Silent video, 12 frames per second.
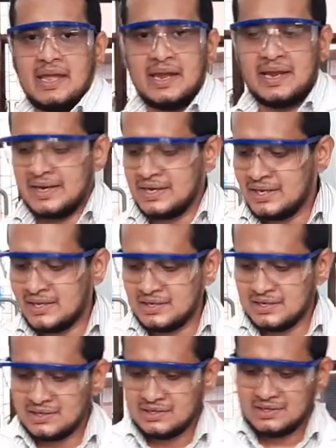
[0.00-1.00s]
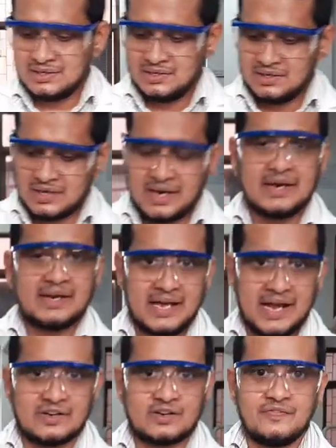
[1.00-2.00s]
any
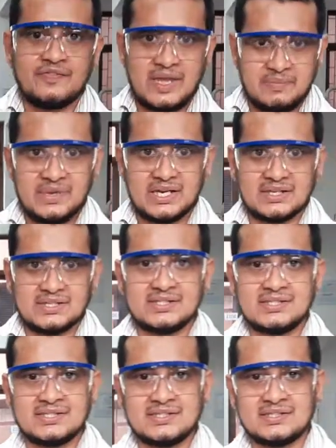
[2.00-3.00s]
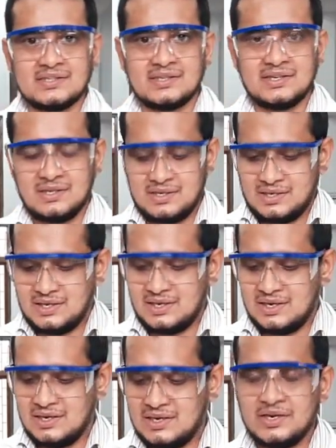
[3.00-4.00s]
contact of chemicals
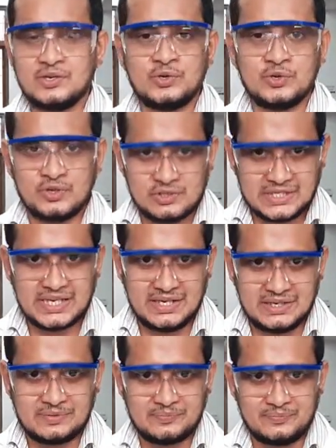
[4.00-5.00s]
to your skin.